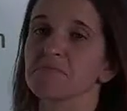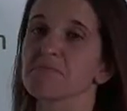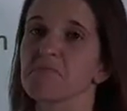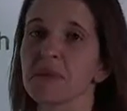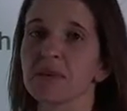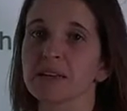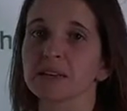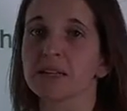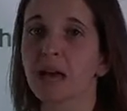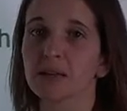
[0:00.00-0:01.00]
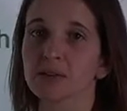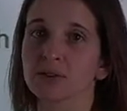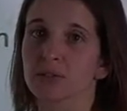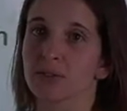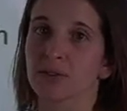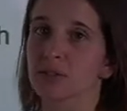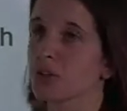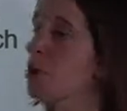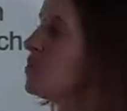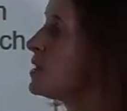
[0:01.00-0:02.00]
maybe it's not a closed interval, it's an
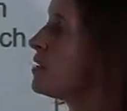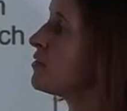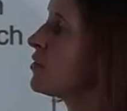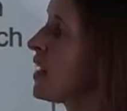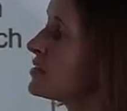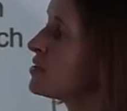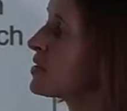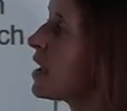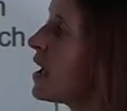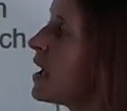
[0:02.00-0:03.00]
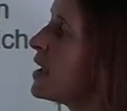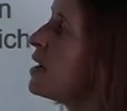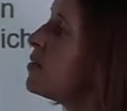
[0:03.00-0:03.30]
open interval, that's okay,